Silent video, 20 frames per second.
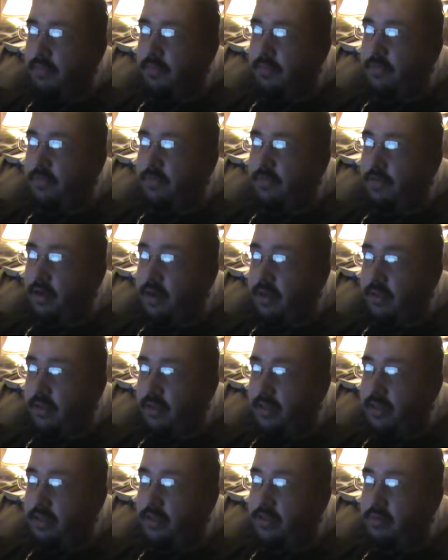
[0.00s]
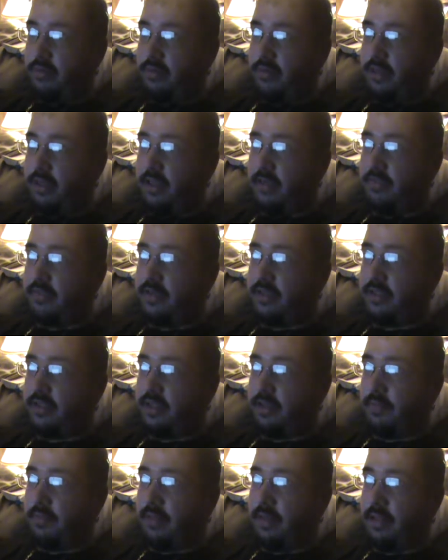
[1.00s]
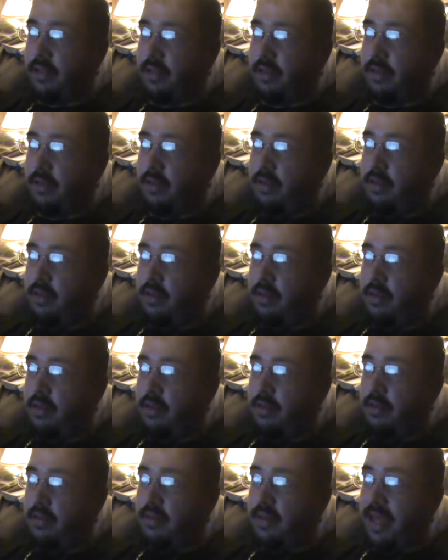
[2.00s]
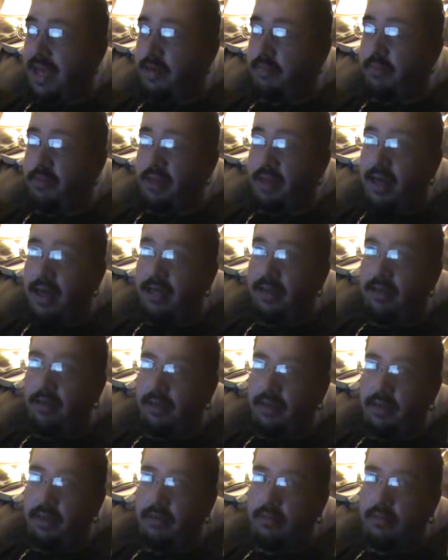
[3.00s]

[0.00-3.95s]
Frankly, to believe in something that blindly,